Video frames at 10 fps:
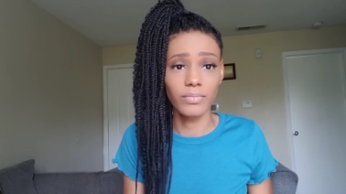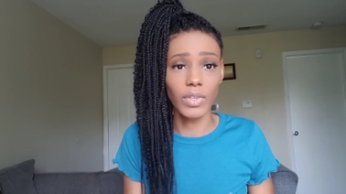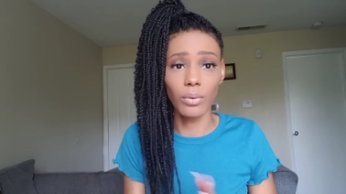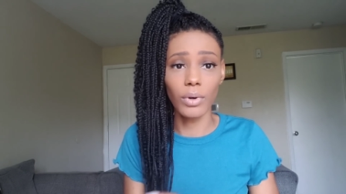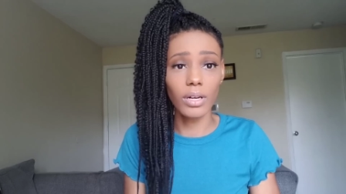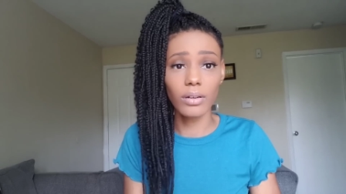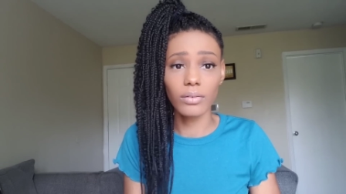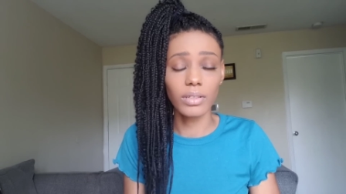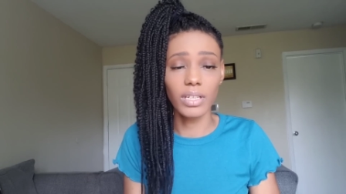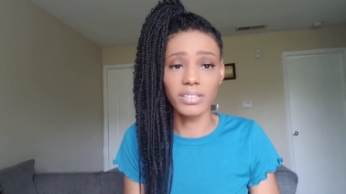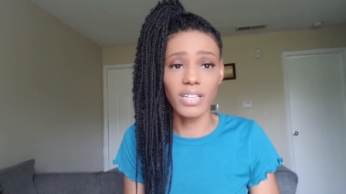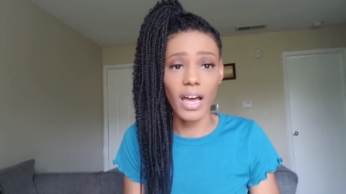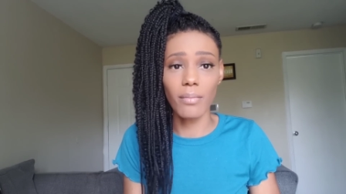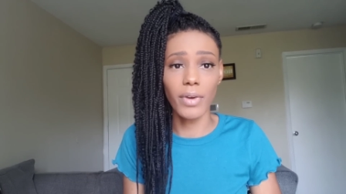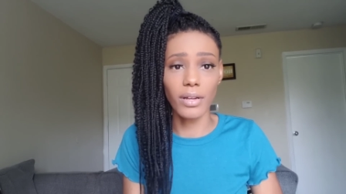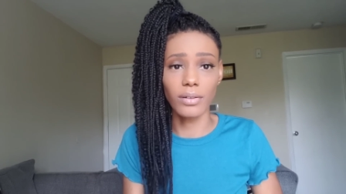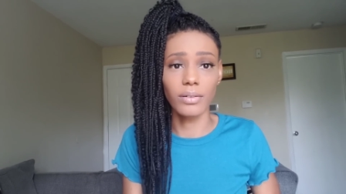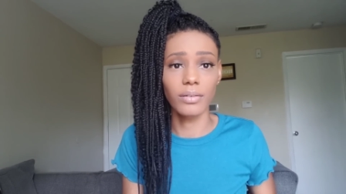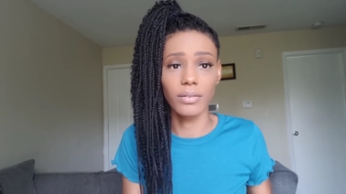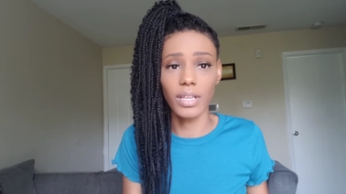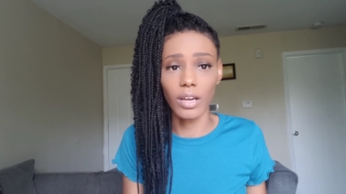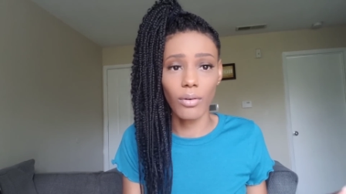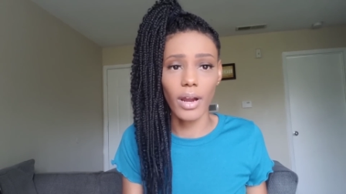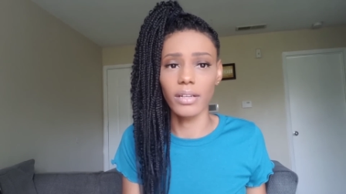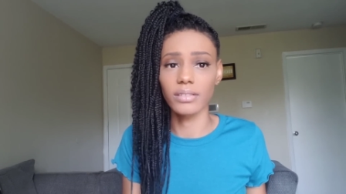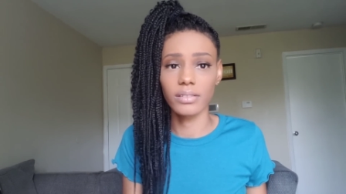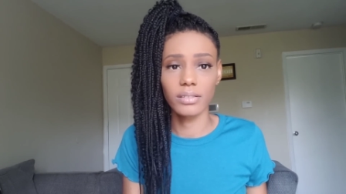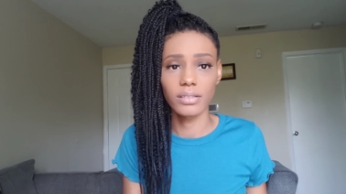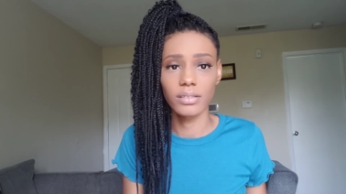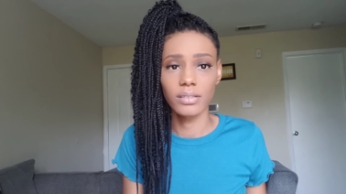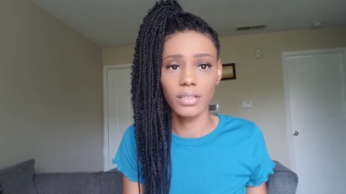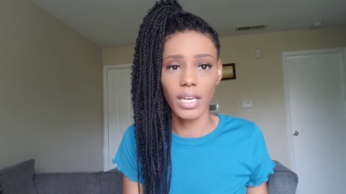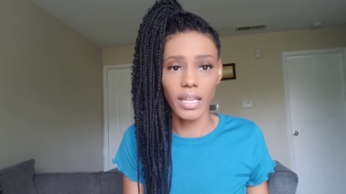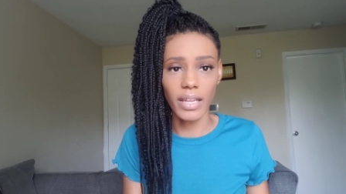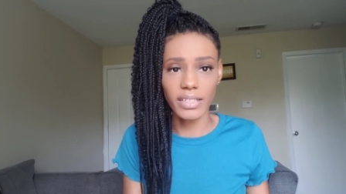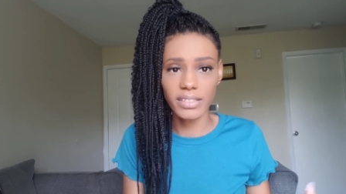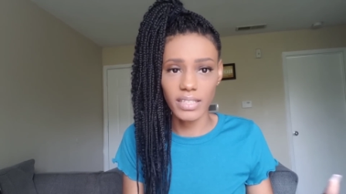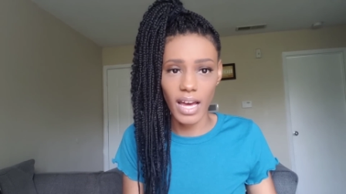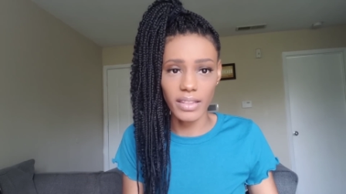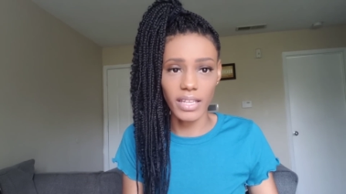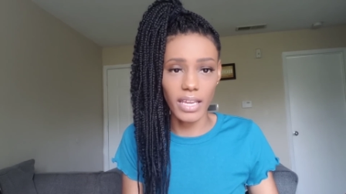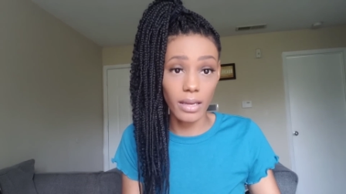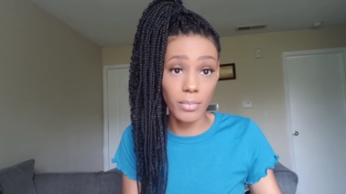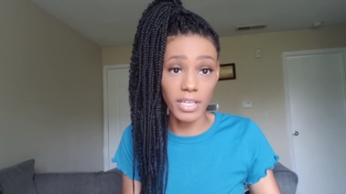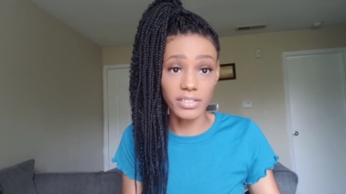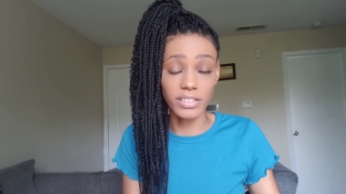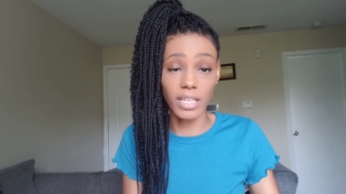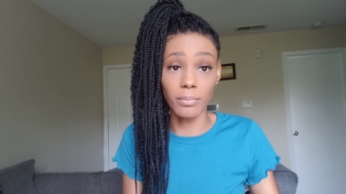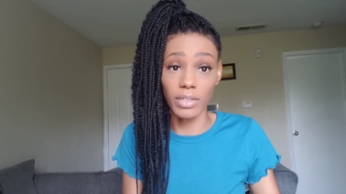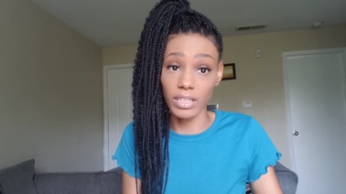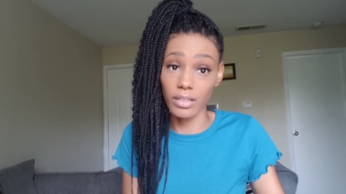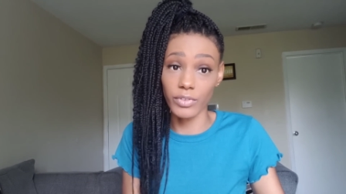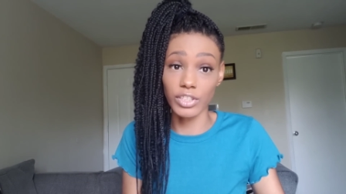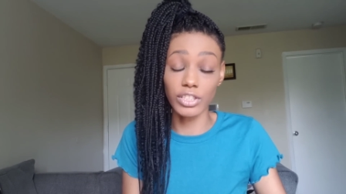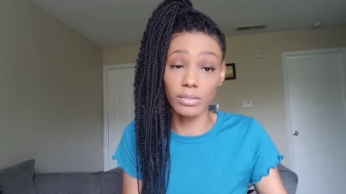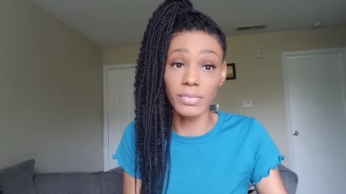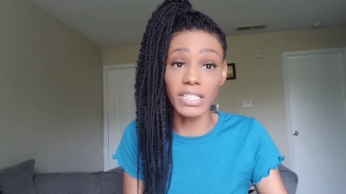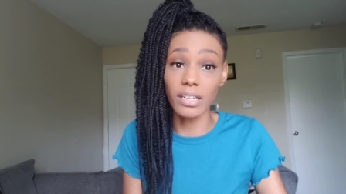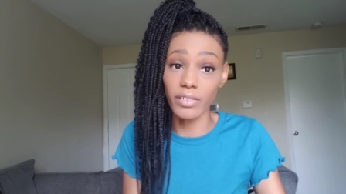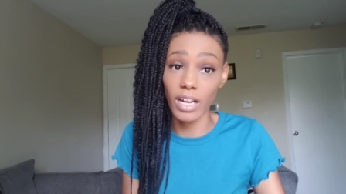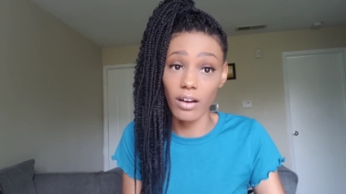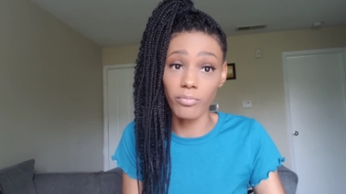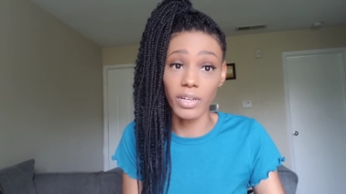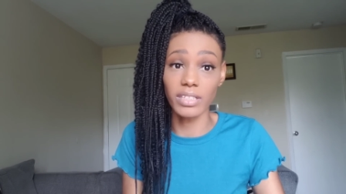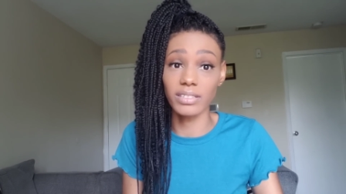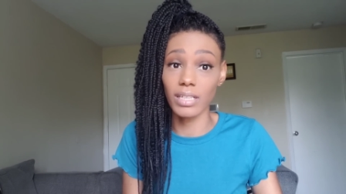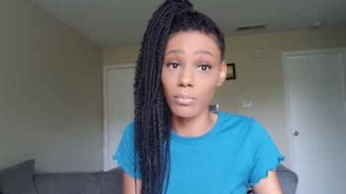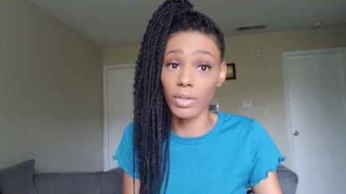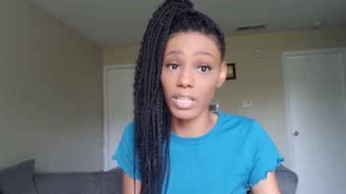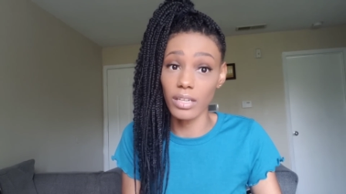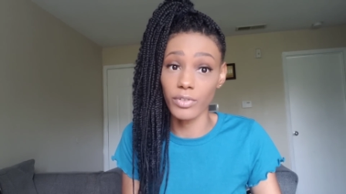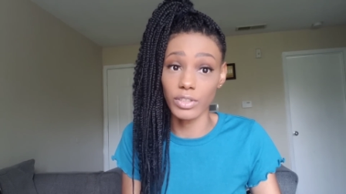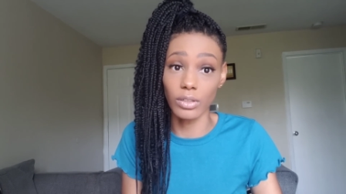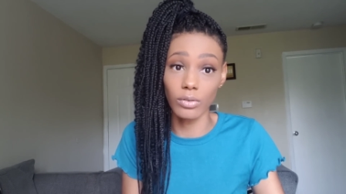the world is not better than Christ. And that's not the image that believers should be giving off because some believers are